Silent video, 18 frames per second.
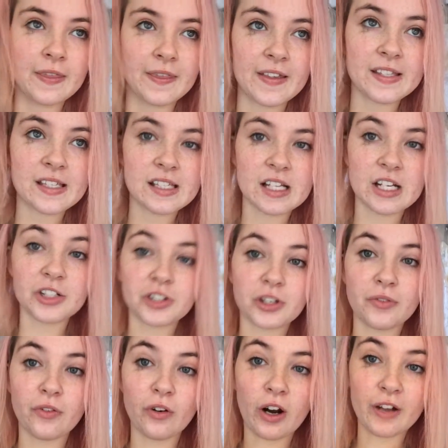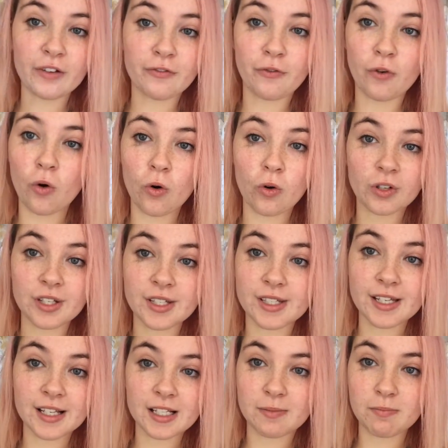This is literally for like 4 to
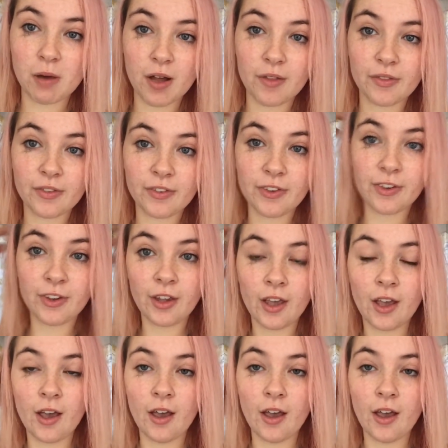6 months.